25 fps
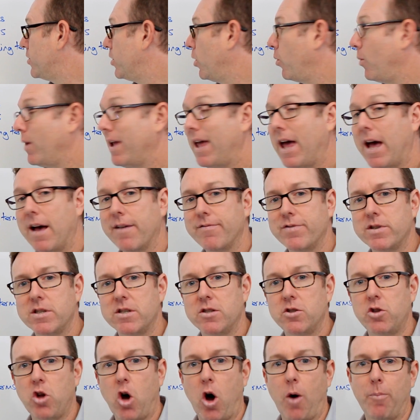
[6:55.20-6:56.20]
So we have
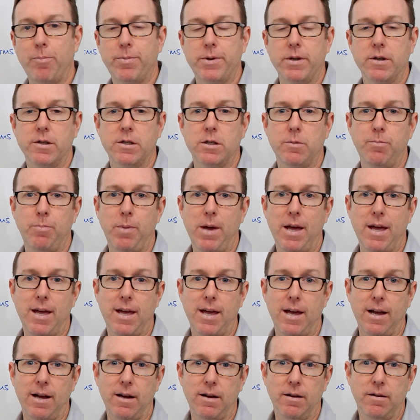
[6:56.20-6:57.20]
stopped
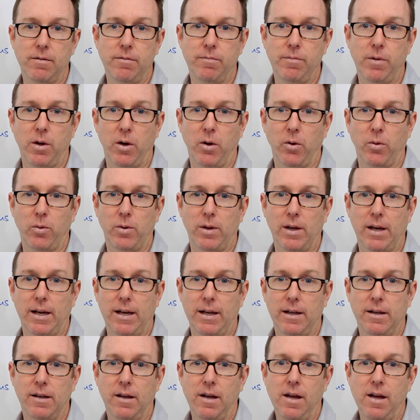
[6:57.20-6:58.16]
speaking, okay?